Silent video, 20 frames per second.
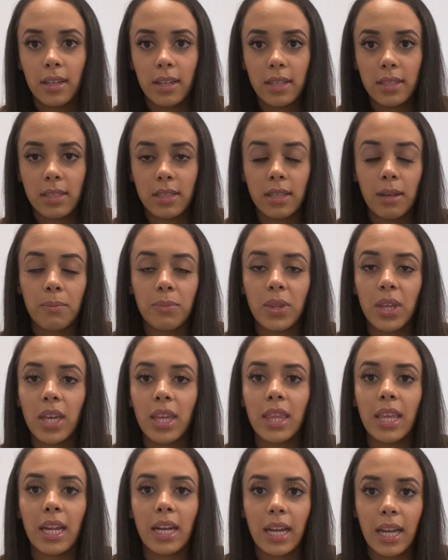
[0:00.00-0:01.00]
It's
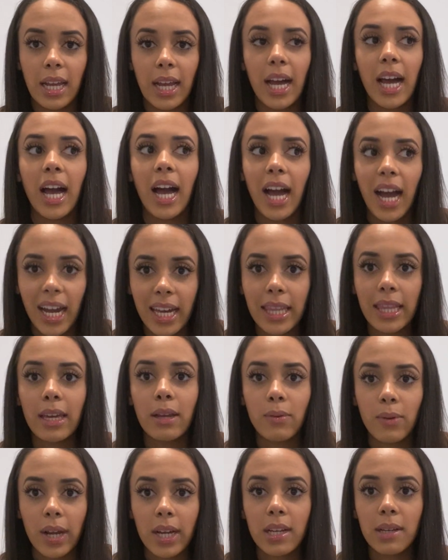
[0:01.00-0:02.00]
something that I highly
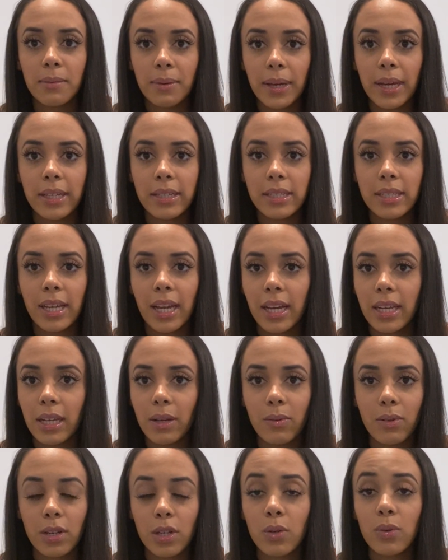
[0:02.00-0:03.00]
recommend to
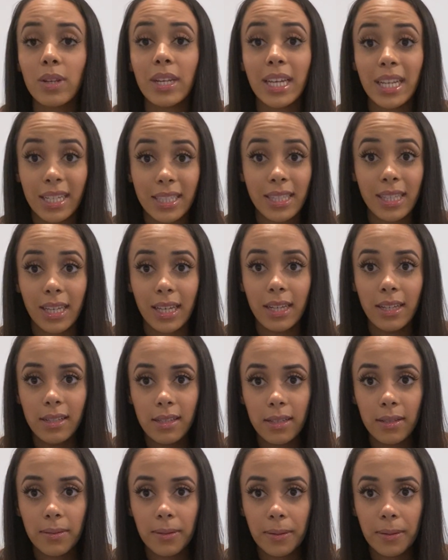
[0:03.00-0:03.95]
anyone who needs it.